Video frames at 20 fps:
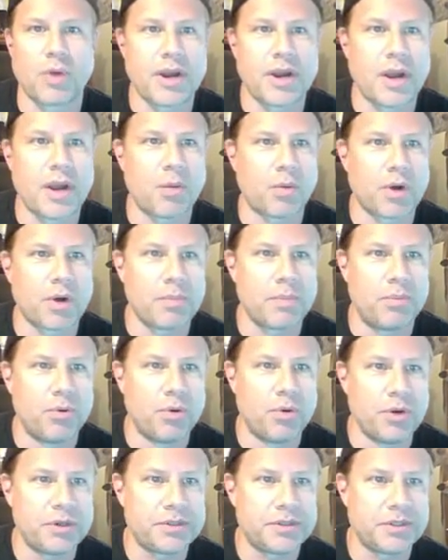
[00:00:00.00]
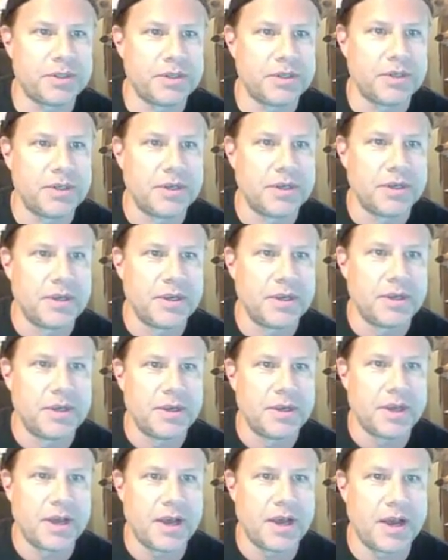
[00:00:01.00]
is right now we're going to put
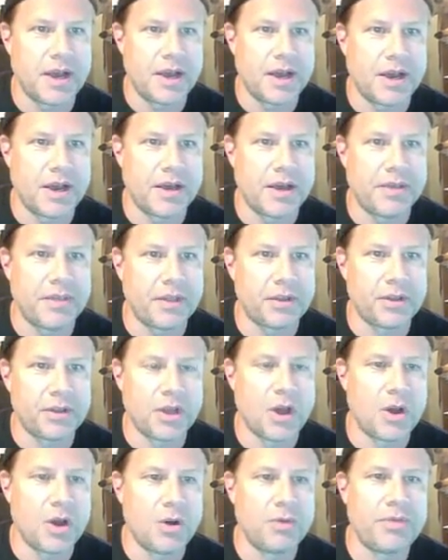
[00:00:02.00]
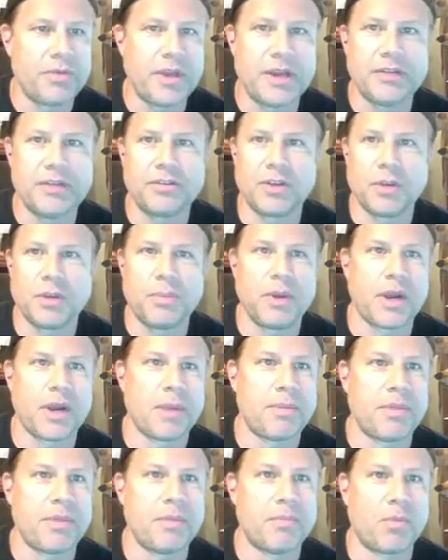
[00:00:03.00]
the load that he's going to
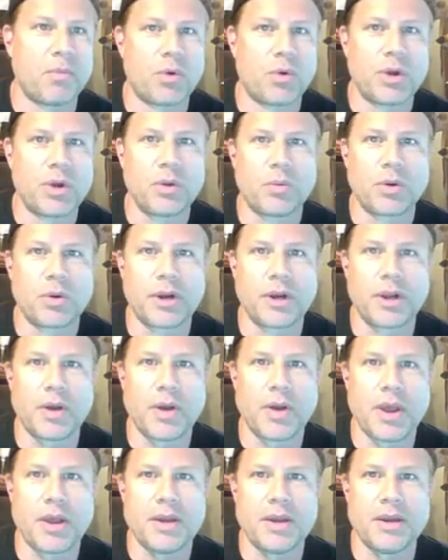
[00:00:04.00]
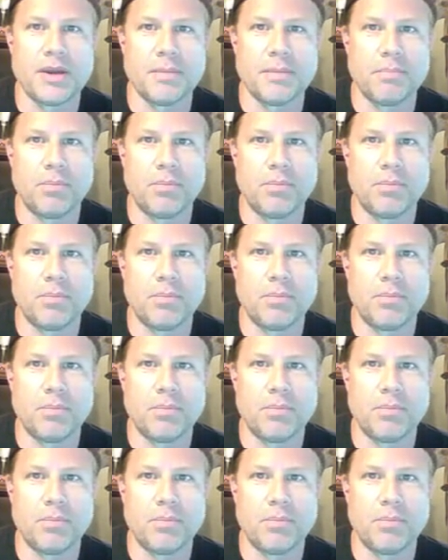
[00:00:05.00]
pick up in the morning. We're going to go ahead